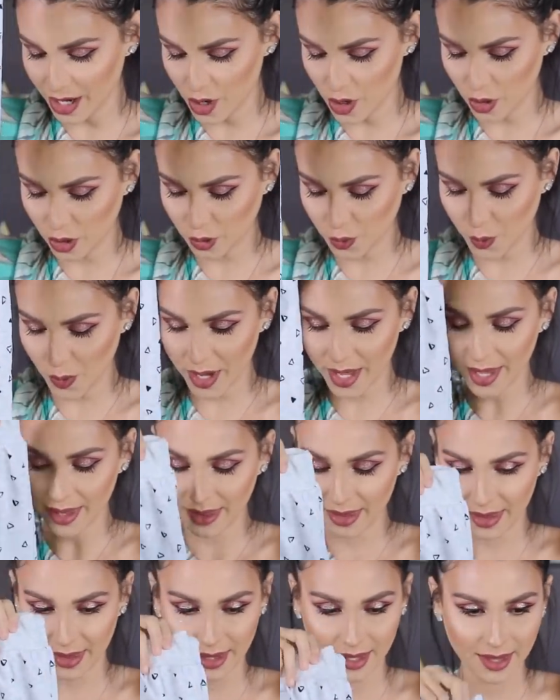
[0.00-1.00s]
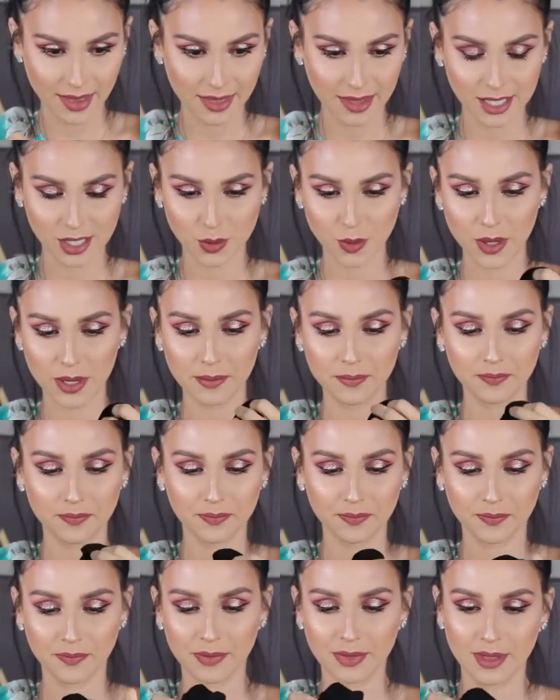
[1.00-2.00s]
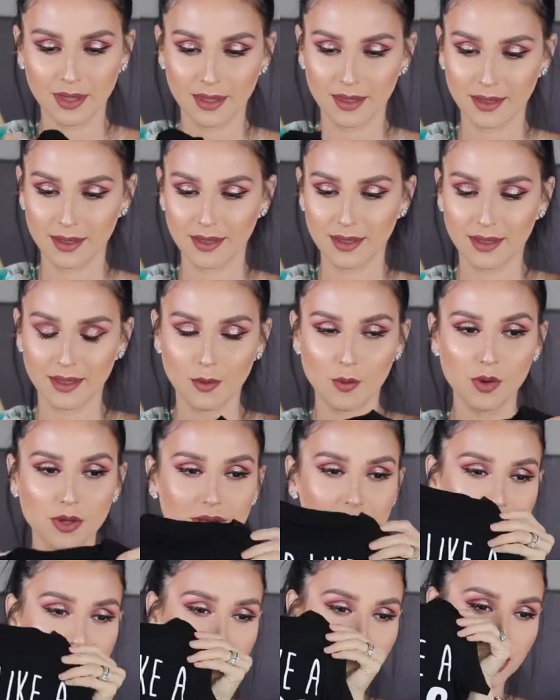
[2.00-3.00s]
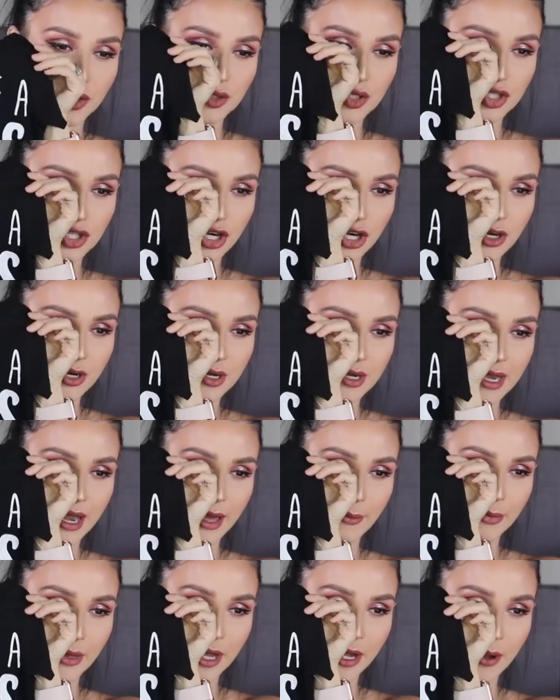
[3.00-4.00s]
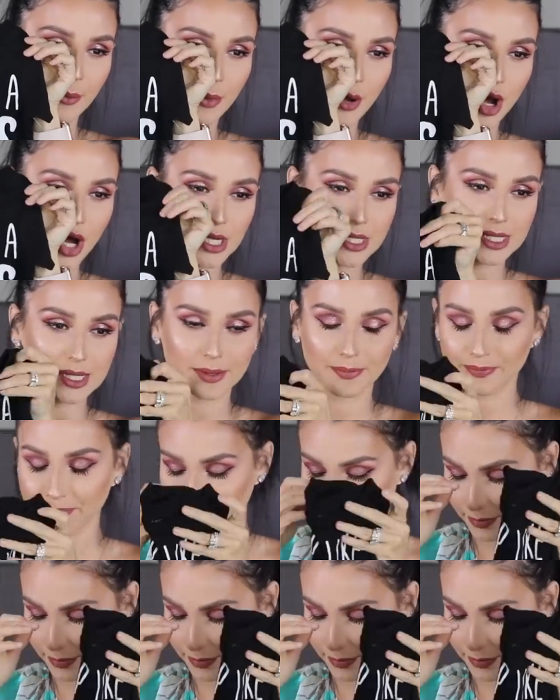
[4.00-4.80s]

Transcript: It goes with this one. With this cute shirt, not like a boss.